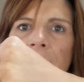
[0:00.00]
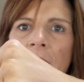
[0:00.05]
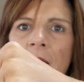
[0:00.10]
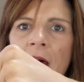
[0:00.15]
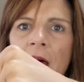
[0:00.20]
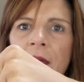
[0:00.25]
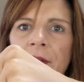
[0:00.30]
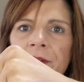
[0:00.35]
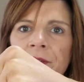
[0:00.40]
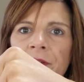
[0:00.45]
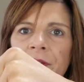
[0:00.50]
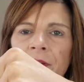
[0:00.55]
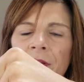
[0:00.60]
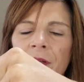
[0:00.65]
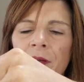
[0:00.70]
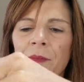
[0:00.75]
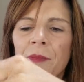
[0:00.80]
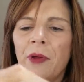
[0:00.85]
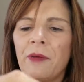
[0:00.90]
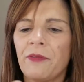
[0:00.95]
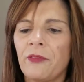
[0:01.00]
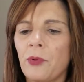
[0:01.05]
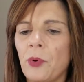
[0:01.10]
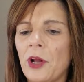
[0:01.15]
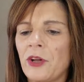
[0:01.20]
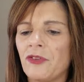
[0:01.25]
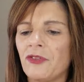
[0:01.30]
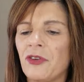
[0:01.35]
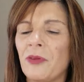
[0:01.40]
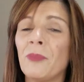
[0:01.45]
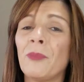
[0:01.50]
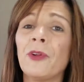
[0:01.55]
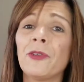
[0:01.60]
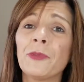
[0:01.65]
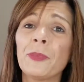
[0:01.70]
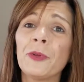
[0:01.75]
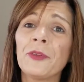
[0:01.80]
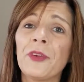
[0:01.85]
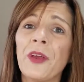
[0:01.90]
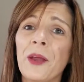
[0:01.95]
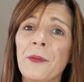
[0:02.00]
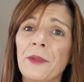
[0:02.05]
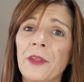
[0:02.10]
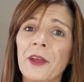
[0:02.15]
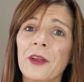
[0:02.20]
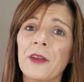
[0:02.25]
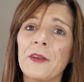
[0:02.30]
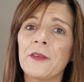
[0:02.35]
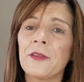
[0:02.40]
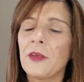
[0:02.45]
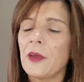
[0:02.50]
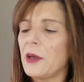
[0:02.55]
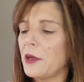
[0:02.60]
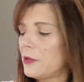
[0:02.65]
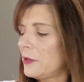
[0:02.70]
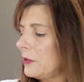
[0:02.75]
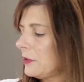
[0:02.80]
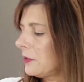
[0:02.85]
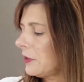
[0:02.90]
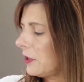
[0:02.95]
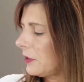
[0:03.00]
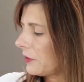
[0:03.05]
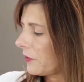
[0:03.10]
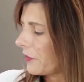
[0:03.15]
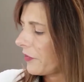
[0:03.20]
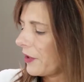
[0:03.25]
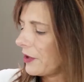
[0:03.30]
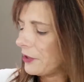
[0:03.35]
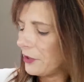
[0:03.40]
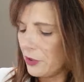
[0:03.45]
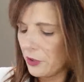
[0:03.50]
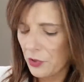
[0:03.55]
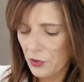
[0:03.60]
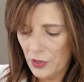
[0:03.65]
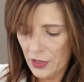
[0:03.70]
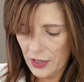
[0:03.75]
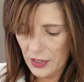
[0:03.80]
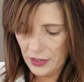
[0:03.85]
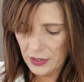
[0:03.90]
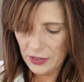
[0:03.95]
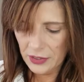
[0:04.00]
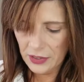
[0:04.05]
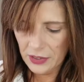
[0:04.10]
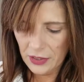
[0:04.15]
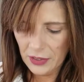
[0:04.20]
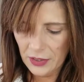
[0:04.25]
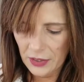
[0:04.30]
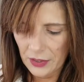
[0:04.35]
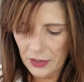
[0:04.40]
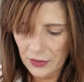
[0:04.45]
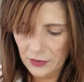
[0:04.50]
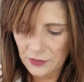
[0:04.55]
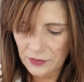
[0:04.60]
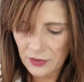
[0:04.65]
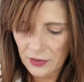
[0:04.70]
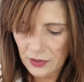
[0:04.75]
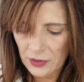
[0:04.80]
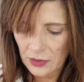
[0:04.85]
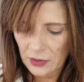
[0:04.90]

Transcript: that. I've swatched it multiple times, like I said, and I decided to go ahead and get it.